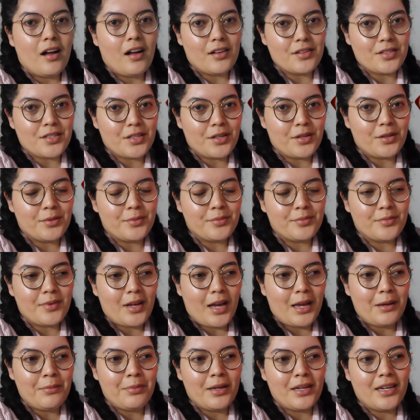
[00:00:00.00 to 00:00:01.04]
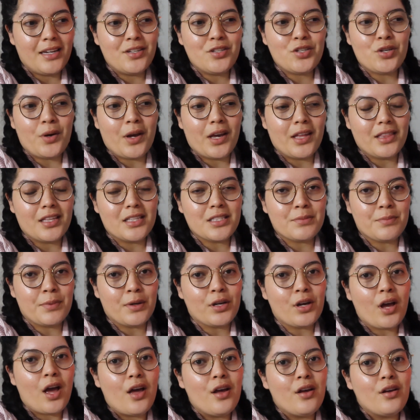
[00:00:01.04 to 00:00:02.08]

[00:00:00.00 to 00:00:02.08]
Also, I've been enjoying this book